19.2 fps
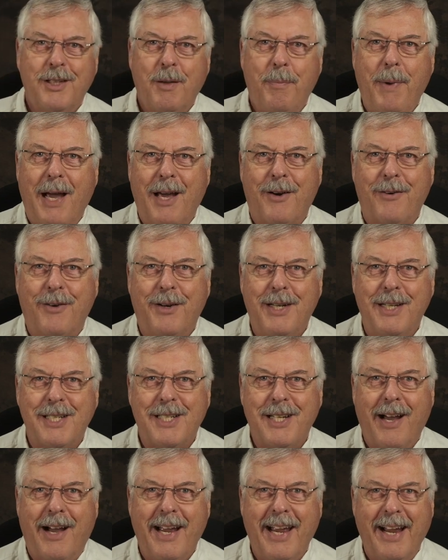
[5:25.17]
The battery is
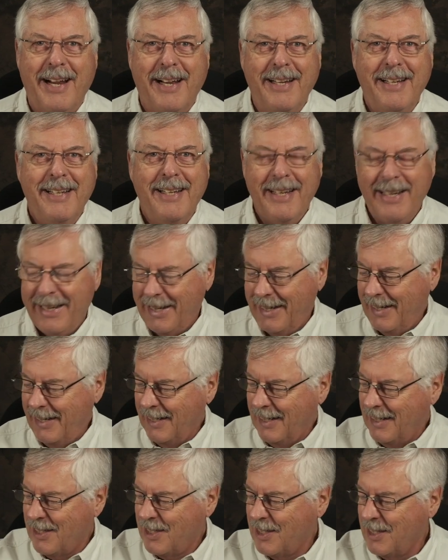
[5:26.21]
dying
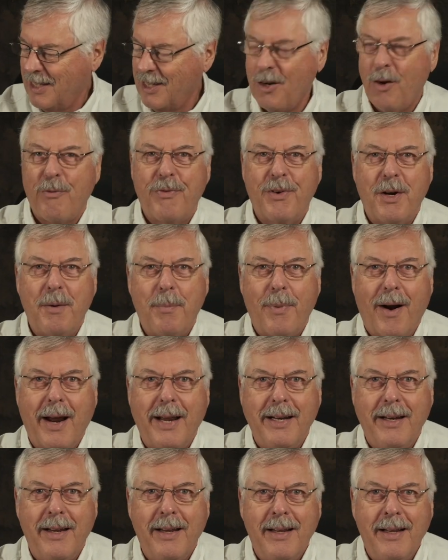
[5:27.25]
and it's not very
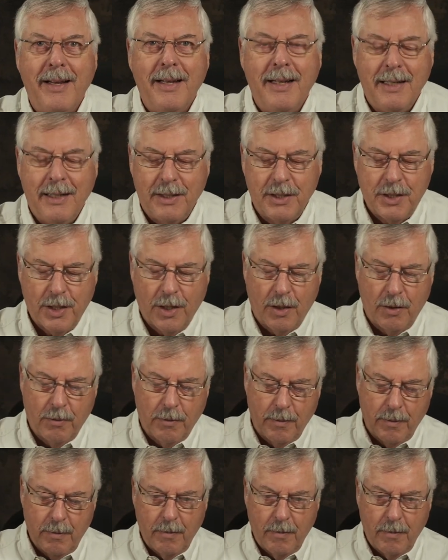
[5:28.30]
bright. So